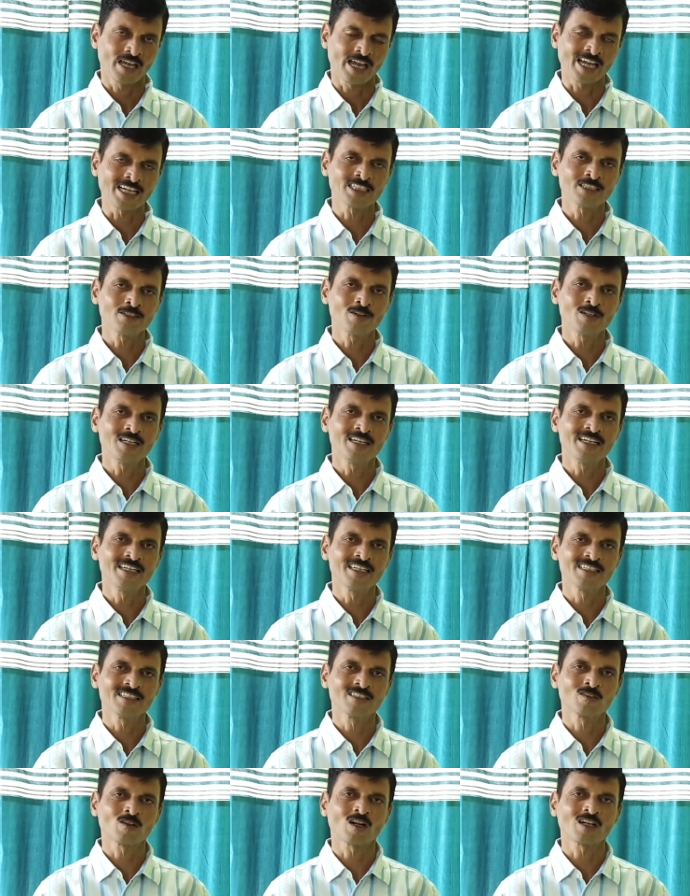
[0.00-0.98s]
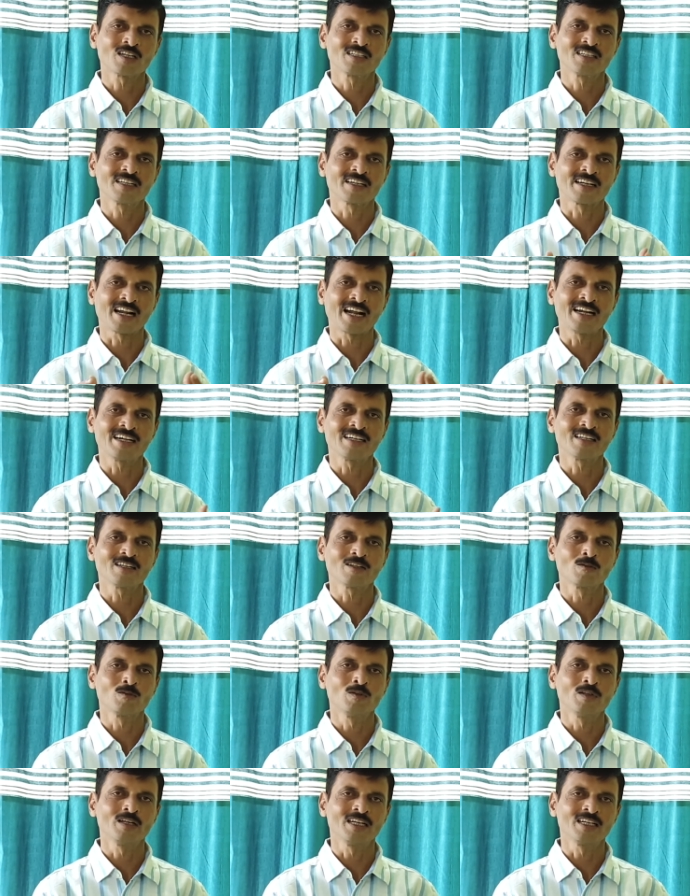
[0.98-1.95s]
Actually, it is not the writer
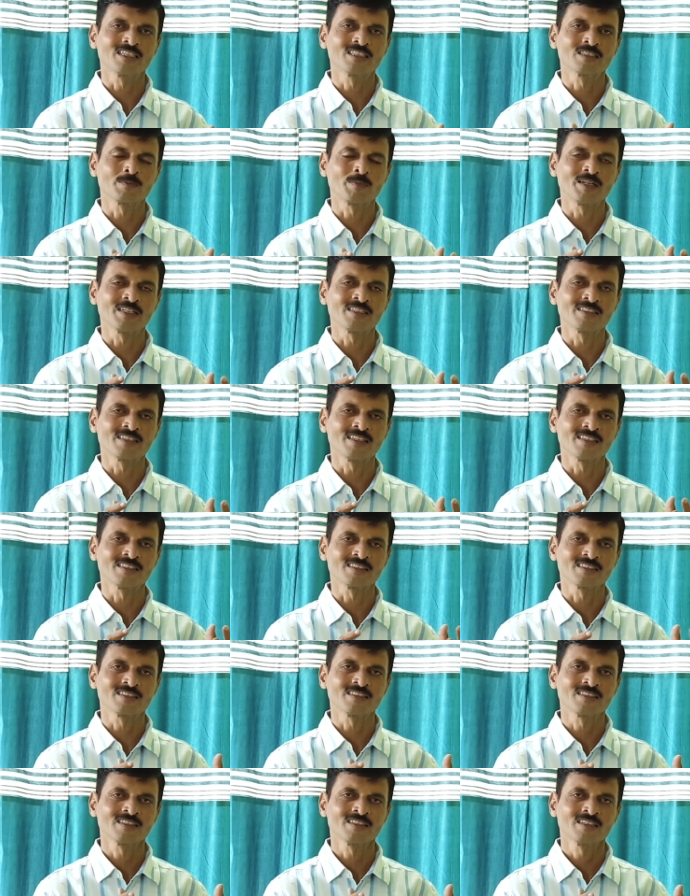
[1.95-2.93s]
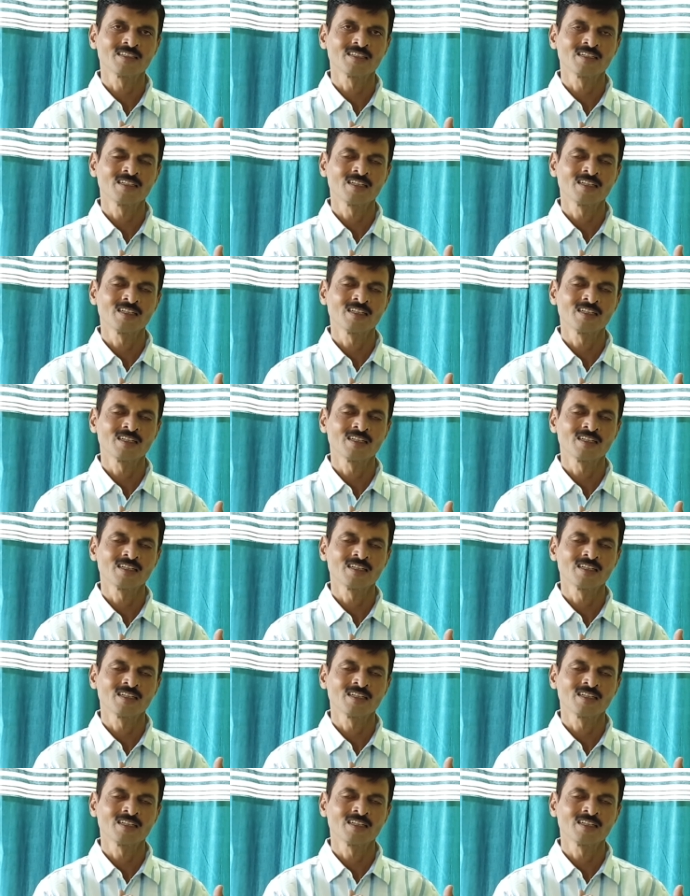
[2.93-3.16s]
who expresses